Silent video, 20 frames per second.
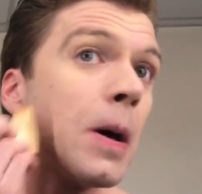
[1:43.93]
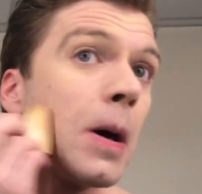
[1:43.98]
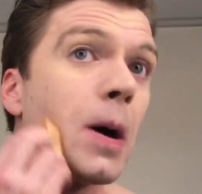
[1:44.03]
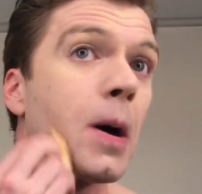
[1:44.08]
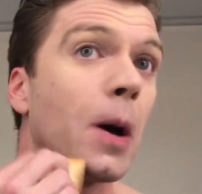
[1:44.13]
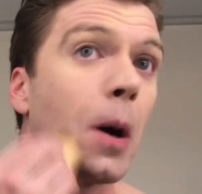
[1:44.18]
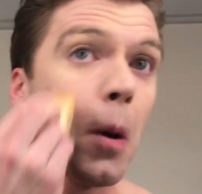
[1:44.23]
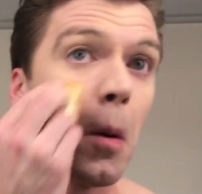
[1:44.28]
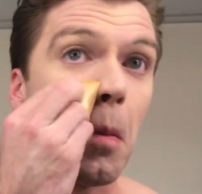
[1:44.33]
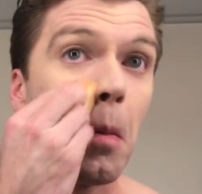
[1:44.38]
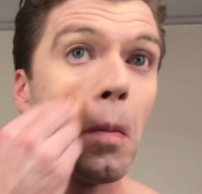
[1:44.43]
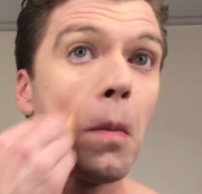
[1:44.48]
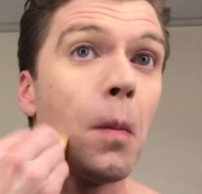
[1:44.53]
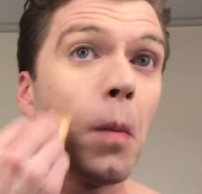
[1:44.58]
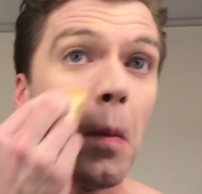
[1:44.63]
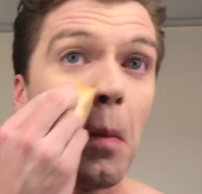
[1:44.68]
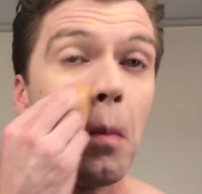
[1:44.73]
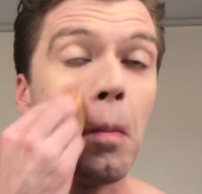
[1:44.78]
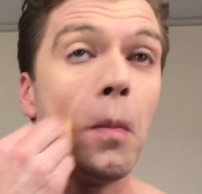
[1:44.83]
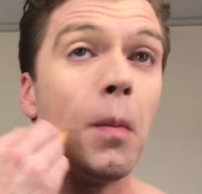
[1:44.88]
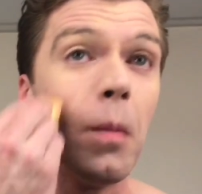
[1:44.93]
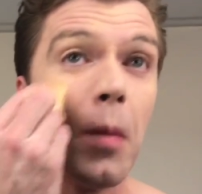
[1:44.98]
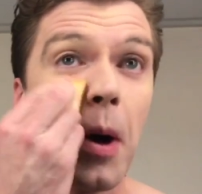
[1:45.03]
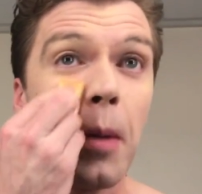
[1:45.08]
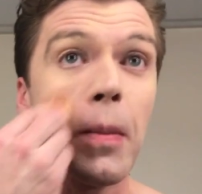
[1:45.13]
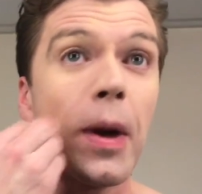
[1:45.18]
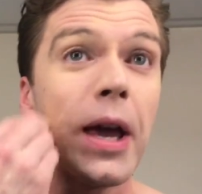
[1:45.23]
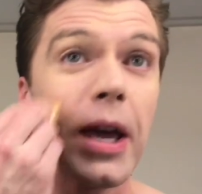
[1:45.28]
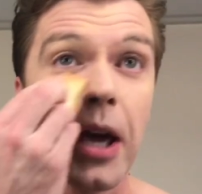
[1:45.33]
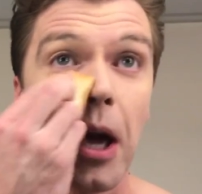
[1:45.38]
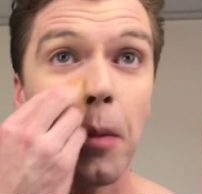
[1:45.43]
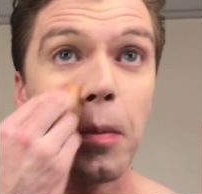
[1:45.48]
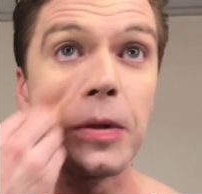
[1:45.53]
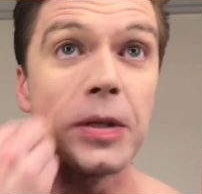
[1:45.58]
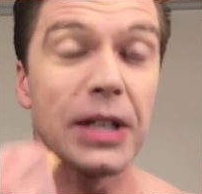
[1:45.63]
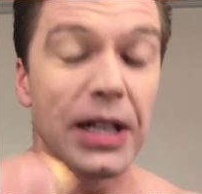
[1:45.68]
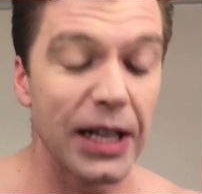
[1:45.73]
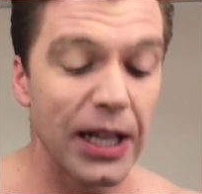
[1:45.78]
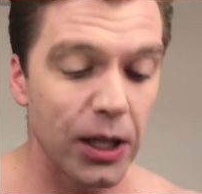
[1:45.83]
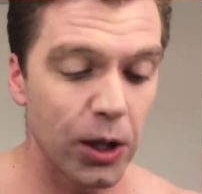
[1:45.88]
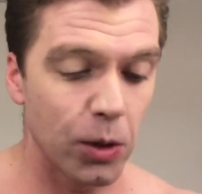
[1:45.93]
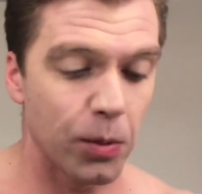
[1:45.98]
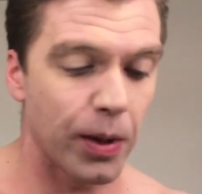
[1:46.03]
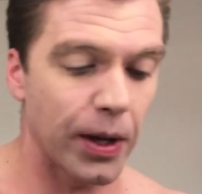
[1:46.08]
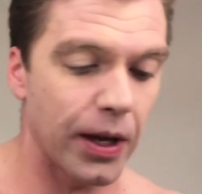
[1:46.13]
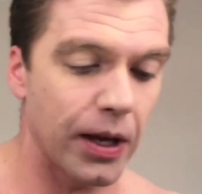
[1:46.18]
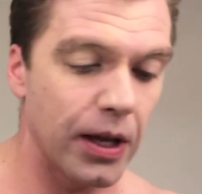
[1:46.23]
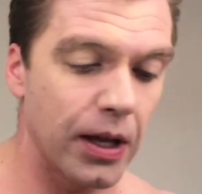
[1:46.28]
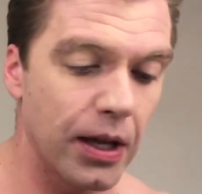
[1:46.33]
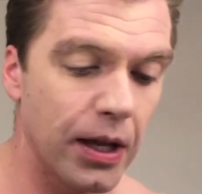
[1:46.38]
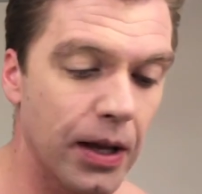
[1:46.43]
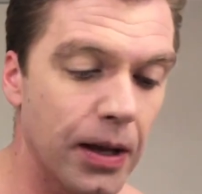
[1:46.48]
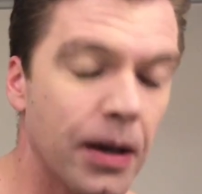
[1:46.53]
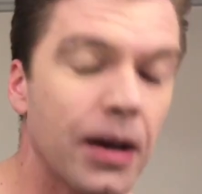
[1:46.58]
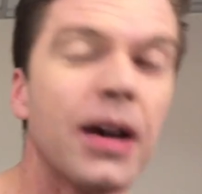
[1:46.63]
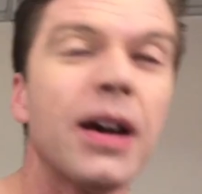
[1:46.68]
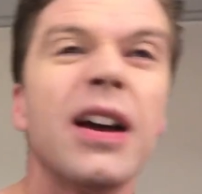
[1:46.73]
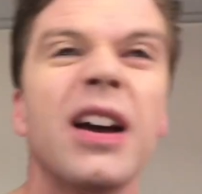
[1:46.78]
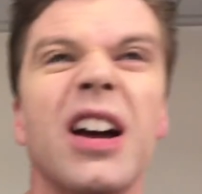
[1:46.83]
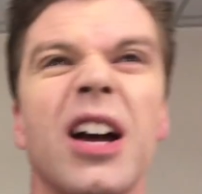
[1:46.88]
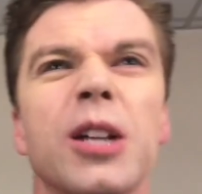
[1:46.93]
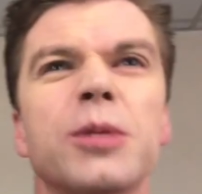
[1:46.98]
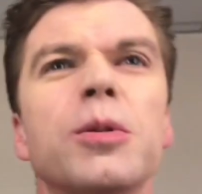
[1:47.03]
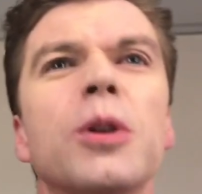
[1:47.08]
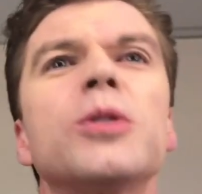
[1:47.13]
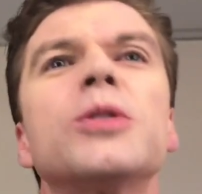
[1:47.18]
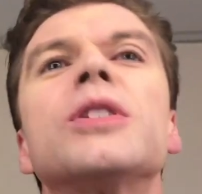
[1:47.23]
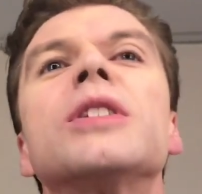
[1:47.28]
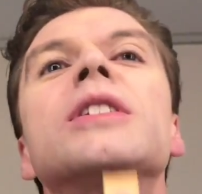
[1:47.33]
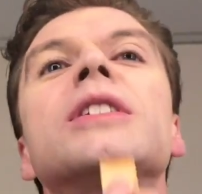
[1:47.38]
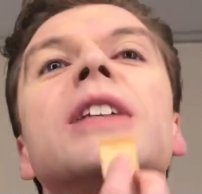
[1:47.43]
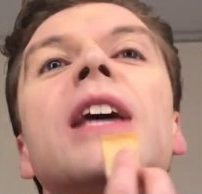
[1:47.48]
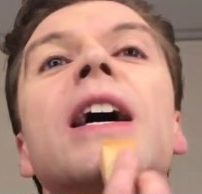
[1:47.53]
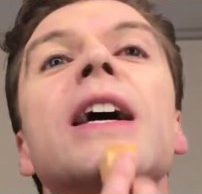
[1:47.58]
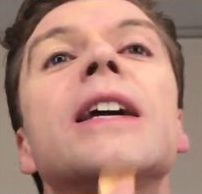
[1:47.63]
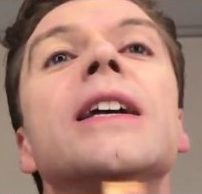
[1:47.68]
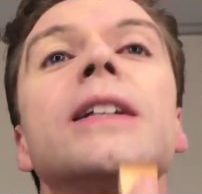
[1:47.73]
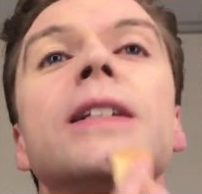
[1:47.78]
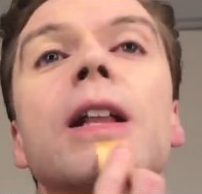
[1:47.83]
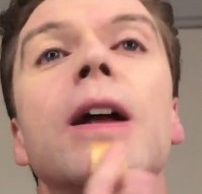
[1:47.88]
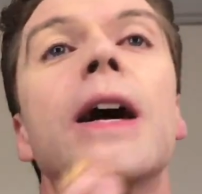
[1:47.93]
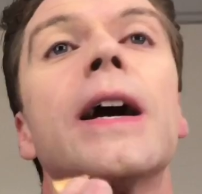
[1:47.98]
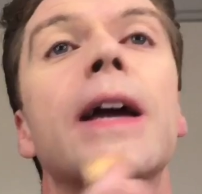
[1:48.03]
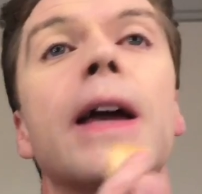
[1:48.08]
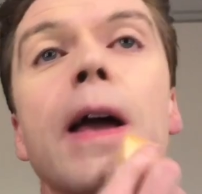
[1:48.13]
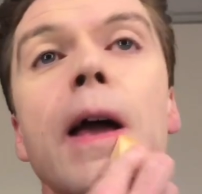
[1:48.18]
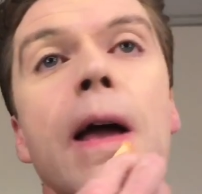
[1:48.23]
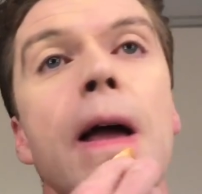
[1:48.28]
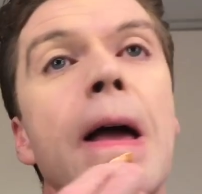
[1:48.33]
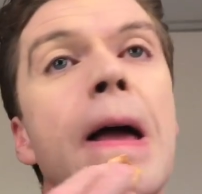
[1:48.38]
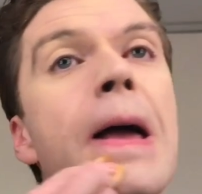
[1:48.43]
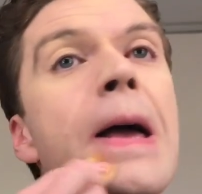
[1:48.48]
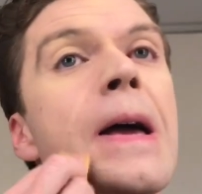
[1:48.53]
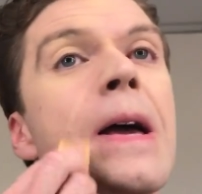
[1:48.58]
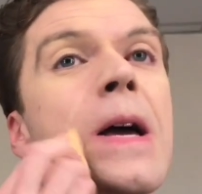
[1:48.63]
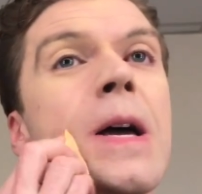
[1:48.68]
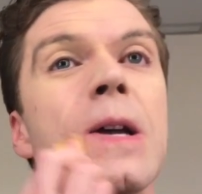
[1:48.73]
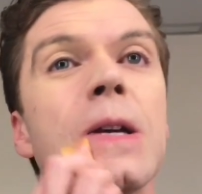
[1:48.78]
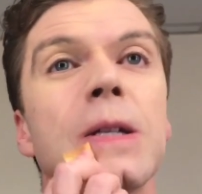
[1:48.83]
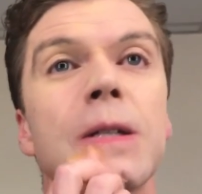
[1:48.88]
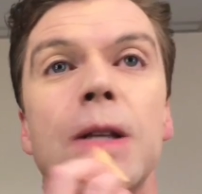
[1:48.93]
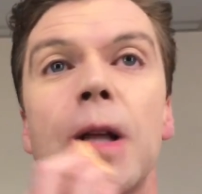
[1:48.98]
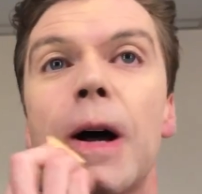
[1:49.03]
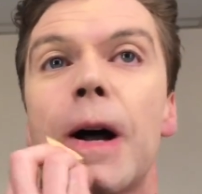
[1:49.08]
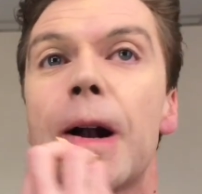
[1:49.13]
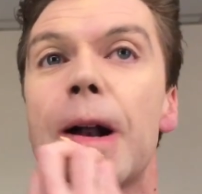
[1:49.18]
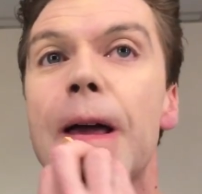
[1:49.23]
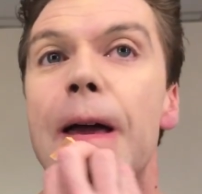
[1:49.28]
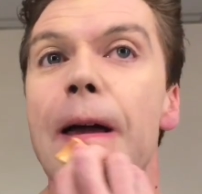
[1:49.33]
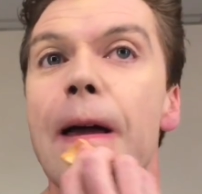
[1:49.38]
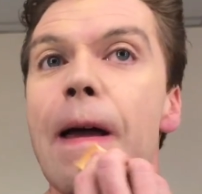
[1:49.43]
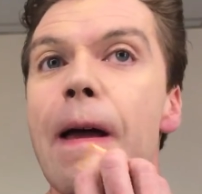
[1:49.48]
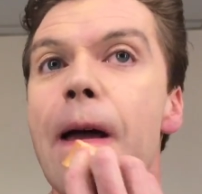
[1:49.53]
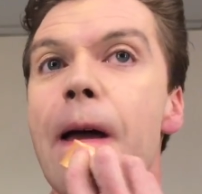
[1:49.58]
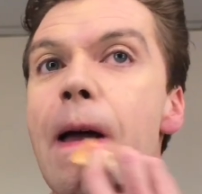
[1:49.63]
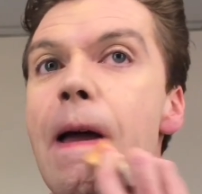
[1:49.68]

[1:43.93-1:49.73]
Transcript: My makeup is a little bit, I suppose you can say, is like slightly,